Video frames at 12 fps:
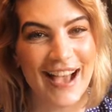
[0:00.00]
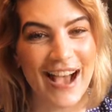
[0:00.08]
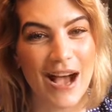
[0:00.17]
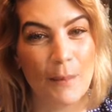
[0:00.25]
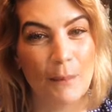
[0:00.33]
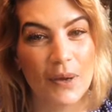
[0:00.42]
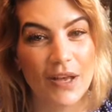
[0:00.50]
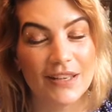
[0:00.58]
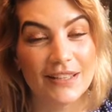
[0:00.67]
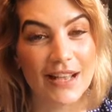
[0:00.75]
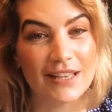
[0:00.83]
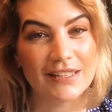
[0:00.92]
Um, but
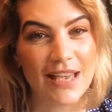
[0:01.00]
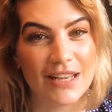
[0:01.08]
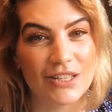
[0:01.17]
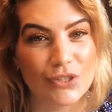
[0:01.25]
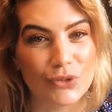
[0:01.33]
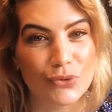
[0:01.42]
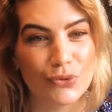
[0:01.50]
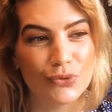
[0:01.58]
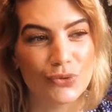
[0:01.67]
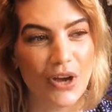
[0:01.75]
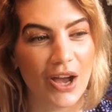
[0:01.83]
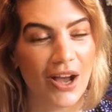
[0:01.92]
yes, I
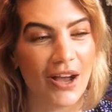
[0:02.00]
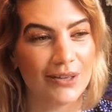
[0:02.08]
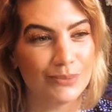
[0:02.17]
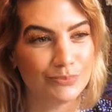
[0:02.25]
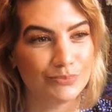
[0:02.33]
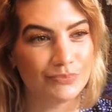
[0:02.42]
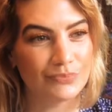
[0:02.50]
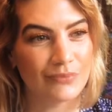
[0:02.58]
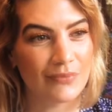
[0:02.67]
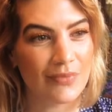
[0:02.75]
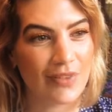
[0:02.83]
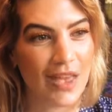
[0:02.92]
do. Um,
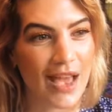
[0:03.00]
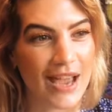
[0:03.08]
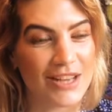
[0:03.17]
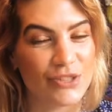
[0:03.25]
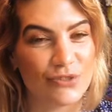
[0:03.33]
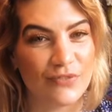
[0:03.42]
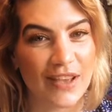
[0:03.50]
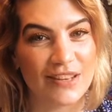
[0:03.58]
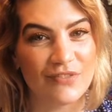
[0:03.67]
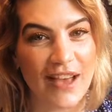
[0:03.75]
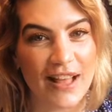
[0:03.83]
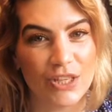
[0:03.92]
I do
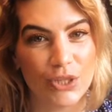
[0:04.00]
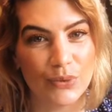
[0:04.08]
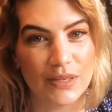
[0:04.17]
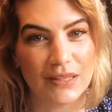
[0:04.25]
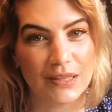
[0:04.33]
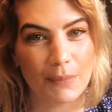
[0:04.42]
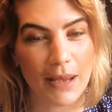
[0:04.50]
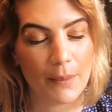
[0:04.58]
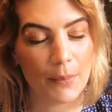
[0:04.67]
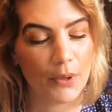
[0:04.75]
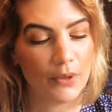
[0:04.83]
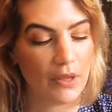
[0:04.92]
find value in the
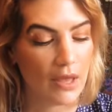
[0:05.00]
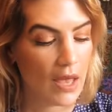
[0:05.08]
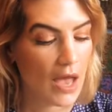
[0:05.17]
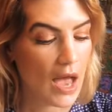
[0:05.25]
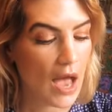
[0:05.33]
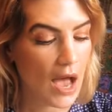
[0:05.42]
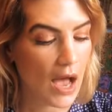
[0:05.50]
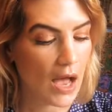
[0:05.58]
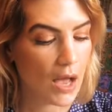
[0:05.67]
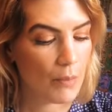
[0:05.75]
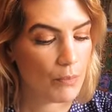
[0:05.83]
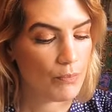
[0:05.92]
Bible.
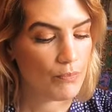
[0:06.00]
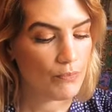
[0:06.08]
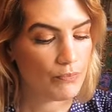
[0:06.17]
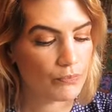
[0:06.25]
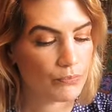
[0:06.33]
Um,